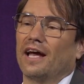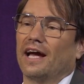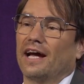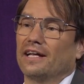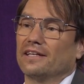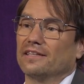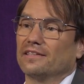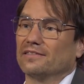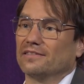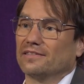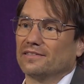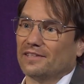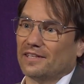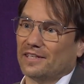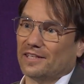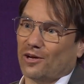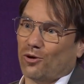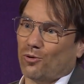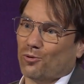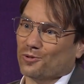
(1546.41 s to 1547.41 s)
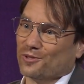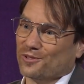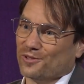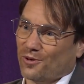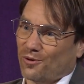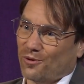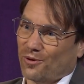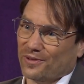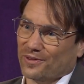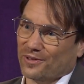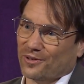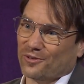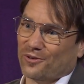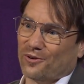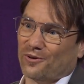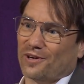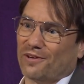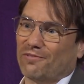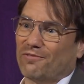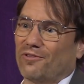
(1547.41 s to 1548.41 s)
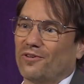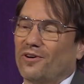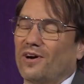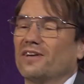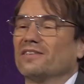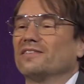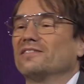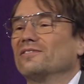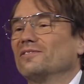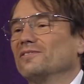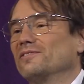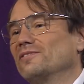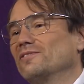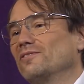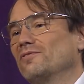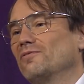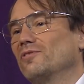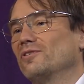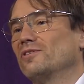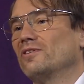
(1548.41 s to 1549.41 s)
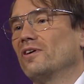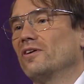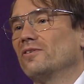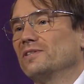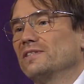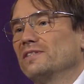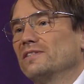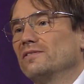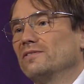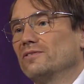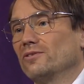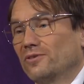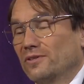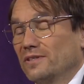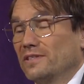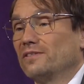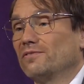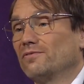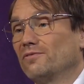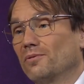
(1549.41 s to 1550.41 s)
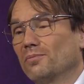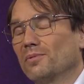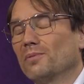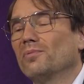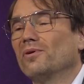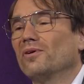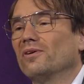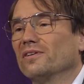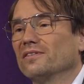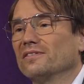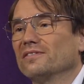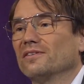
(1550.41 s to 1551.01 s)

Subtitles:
and is also not only for us, also for tourists from abroad.